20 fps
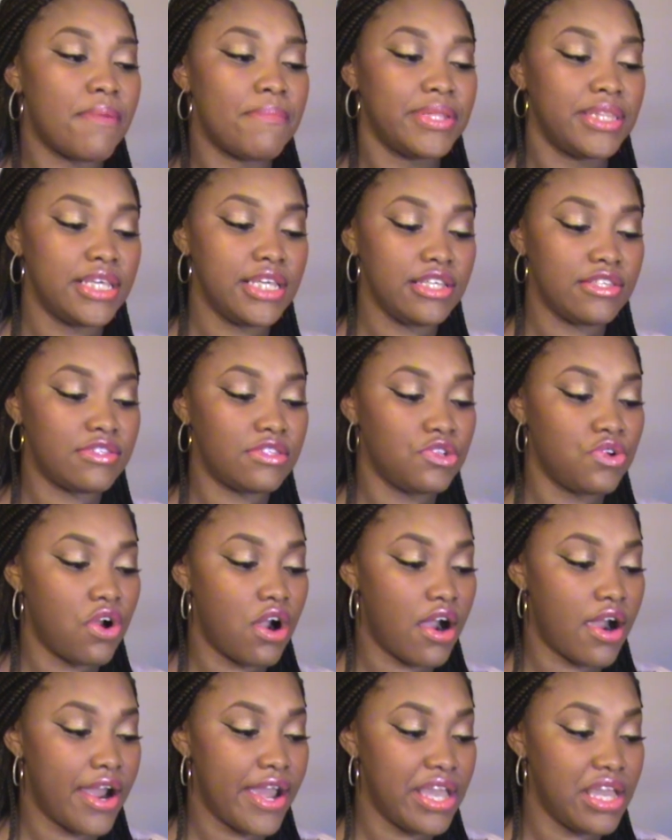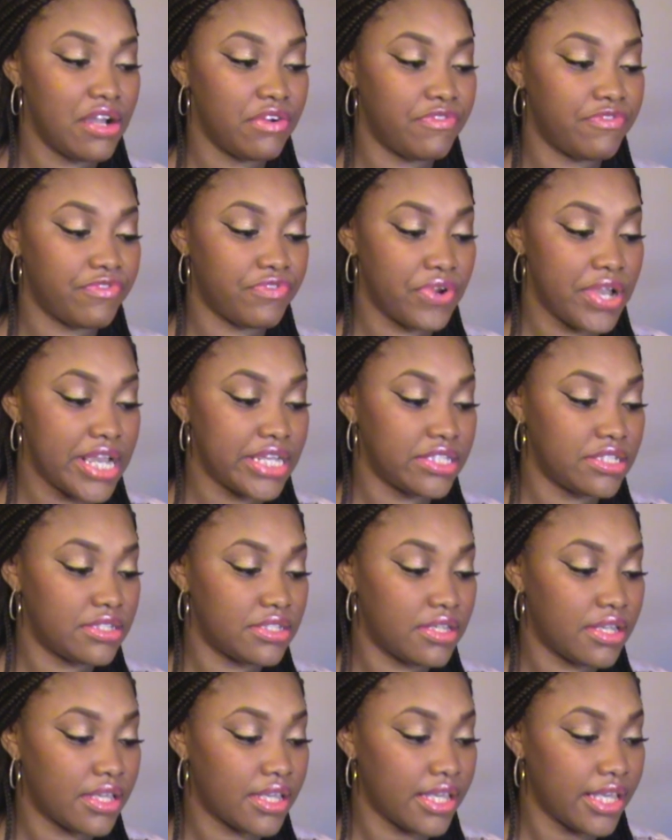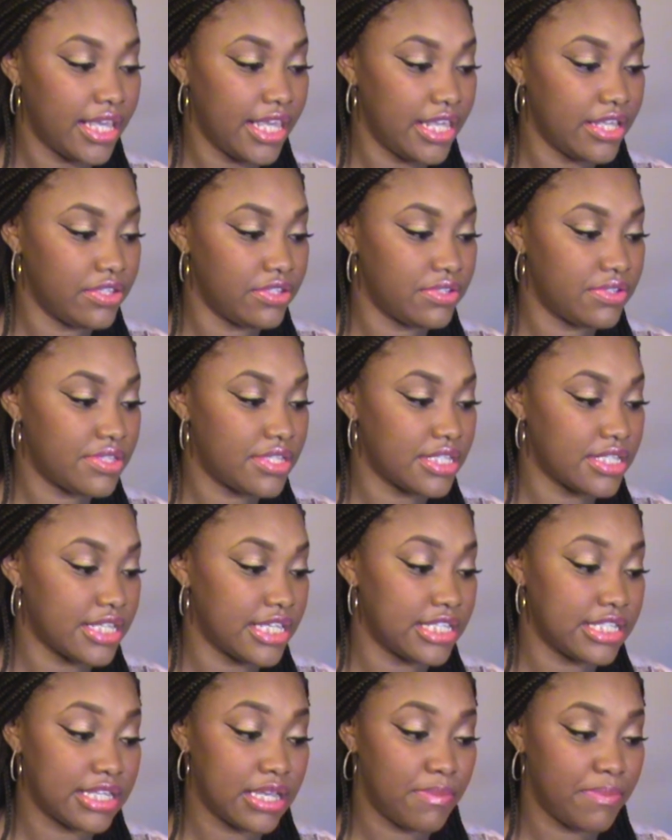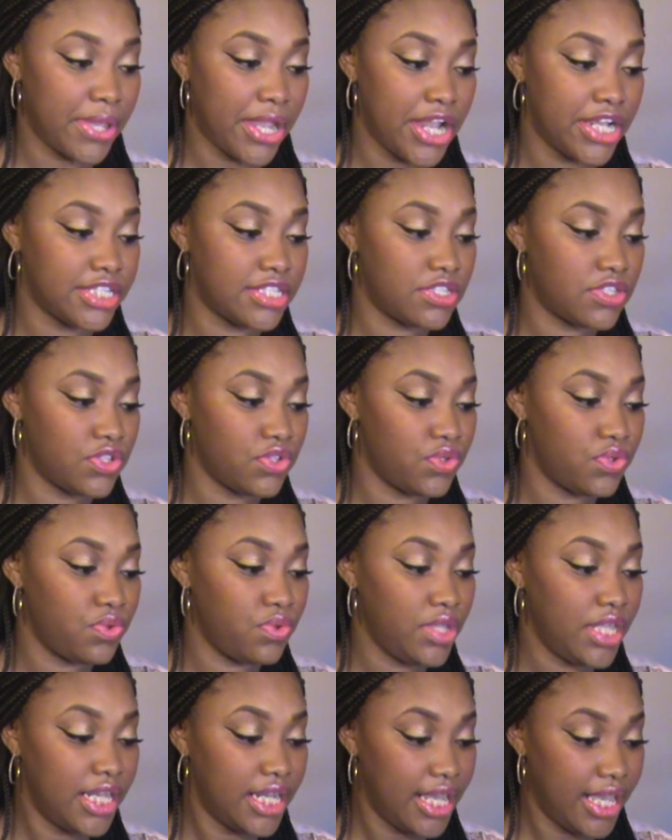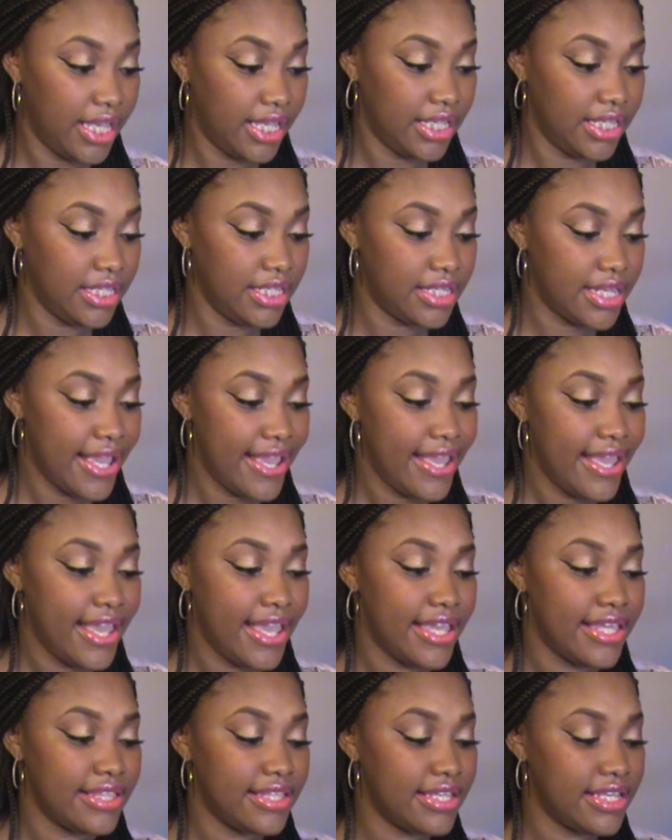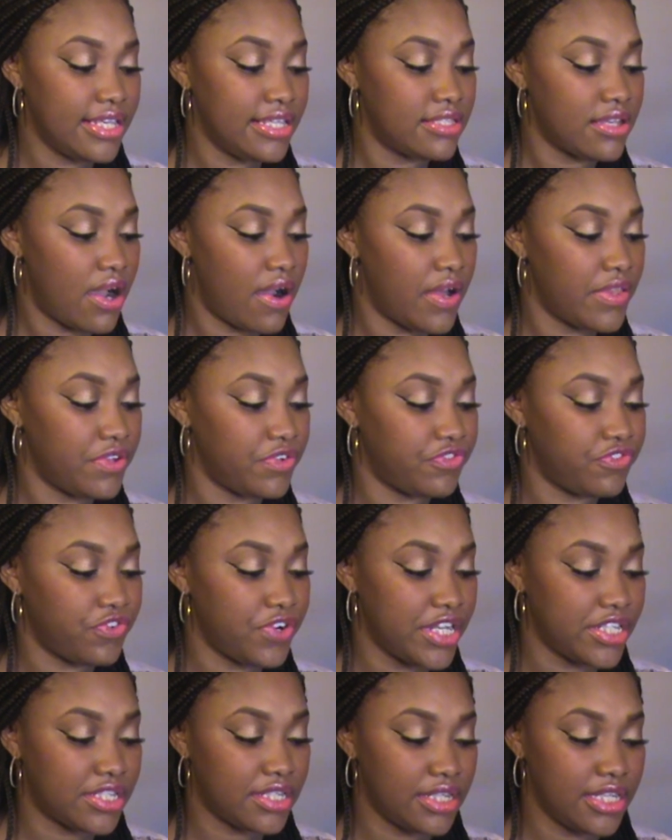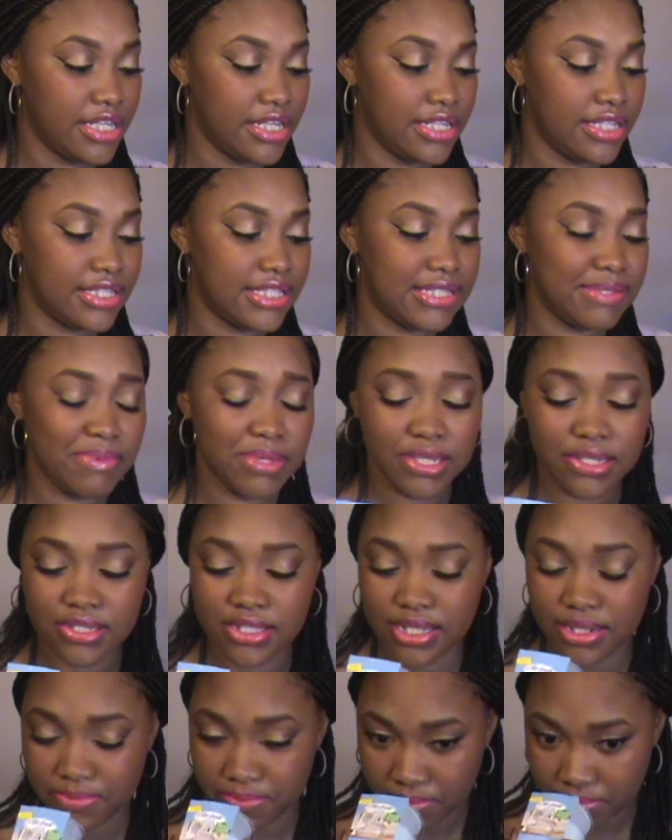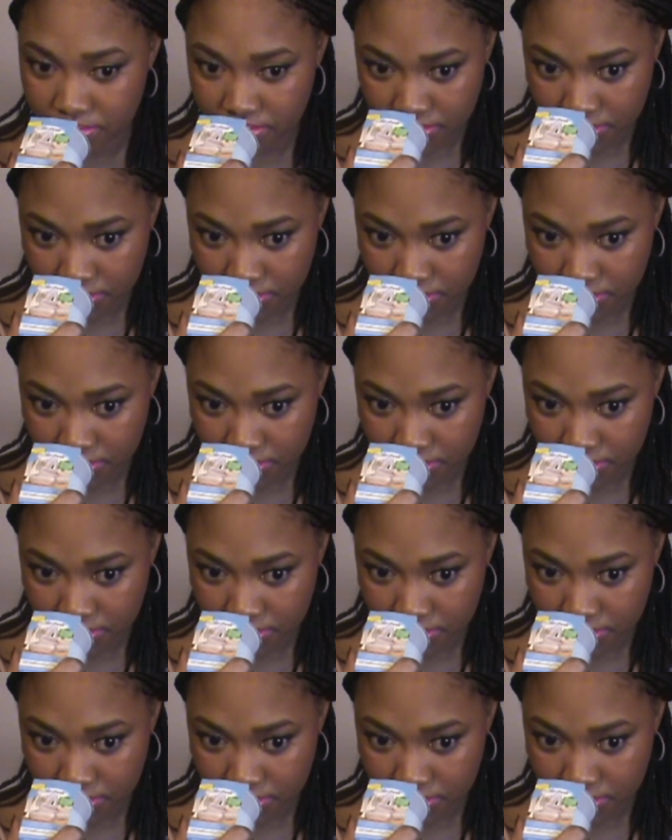But these 2 are Air Fresh candles. It says compared to Glade. And these are the fresh linen smells in.